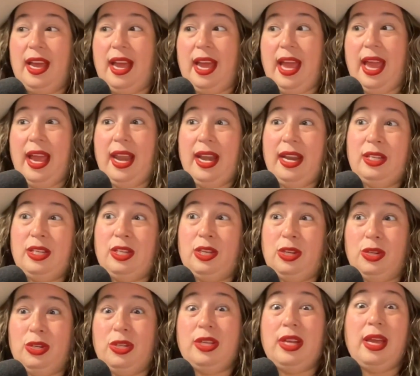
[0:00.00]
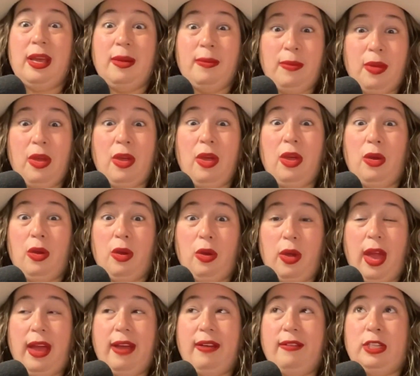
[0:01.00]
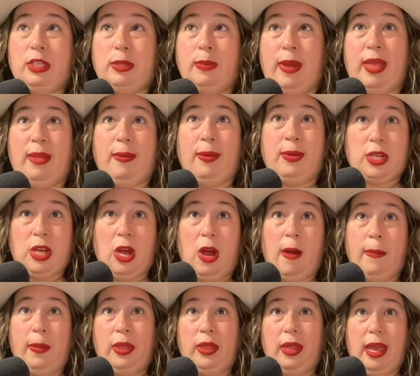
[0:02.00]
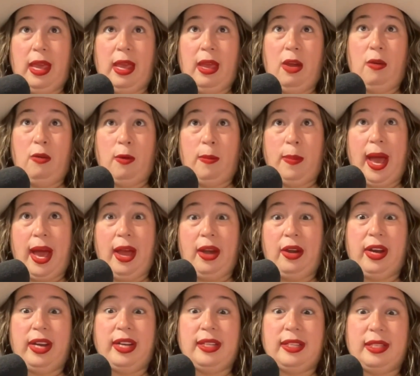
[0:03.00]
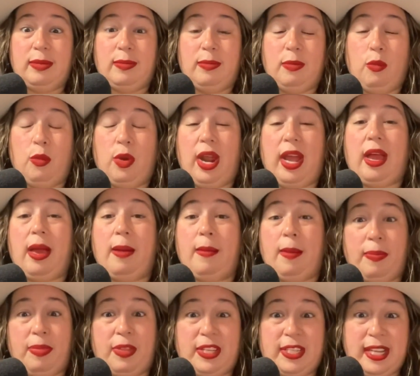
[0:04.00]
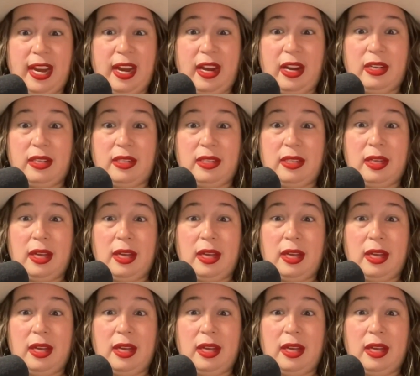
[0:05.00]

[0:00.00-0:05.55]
And it's usually has been most commonly over patterns when I come up the stairs.